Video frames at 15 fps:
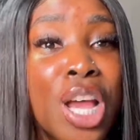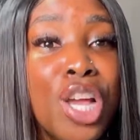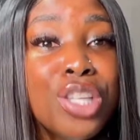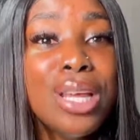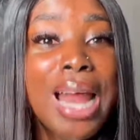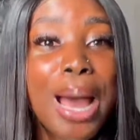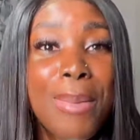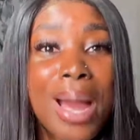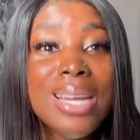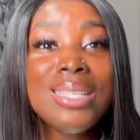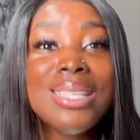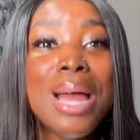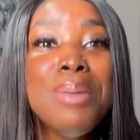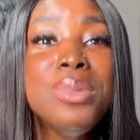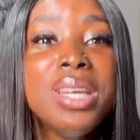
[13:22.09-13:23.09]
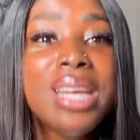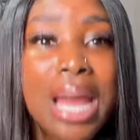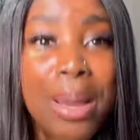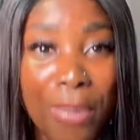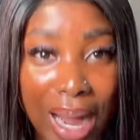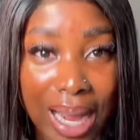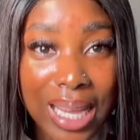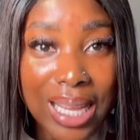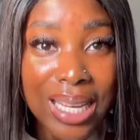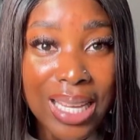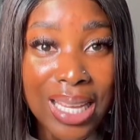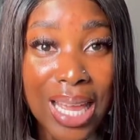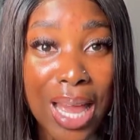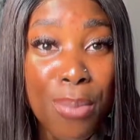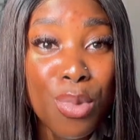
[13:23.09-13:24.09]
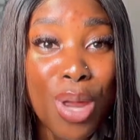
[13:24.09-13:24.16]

so that by the time you get back in the game,